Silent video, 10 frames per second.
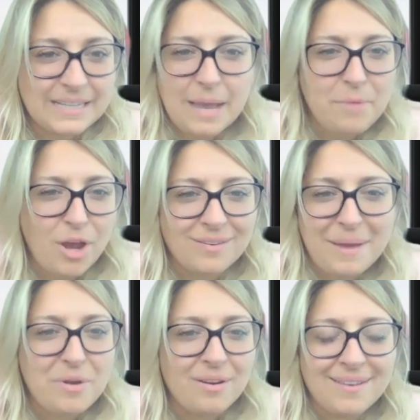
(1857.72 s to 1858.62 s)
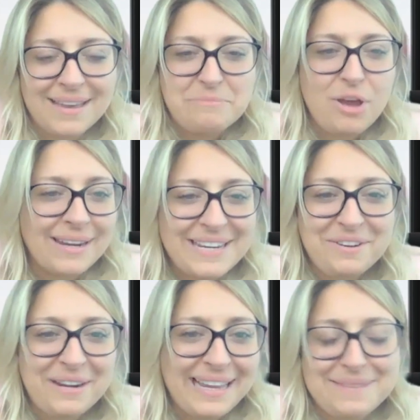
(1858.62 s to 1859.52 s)
I'm not
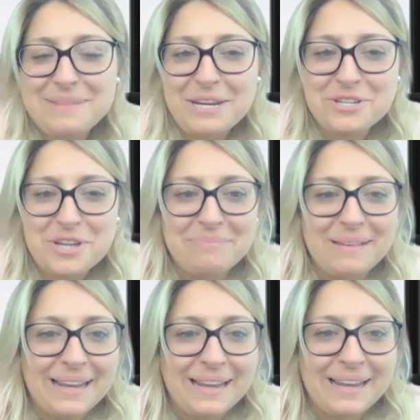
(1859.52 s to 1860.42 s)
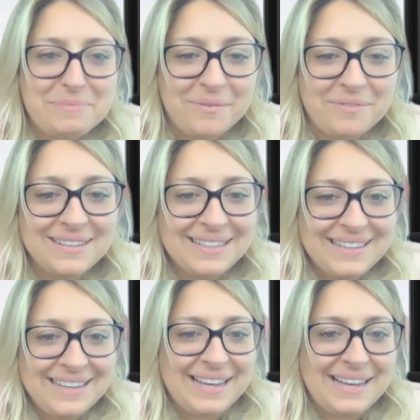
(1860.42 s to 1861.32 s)
hearing anybody jumping out about
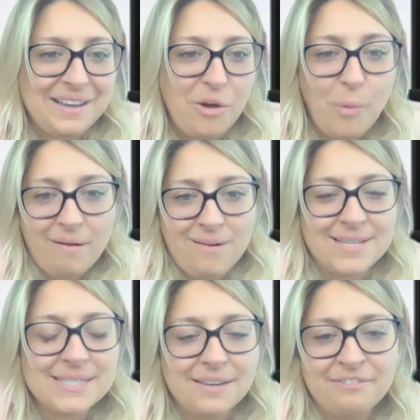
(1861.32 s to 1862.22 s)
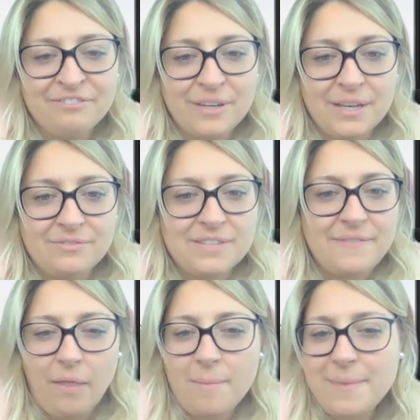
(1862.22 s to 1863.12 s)
awareness of
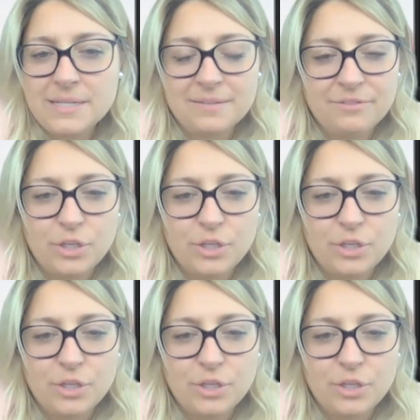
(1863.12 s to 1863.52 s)
development of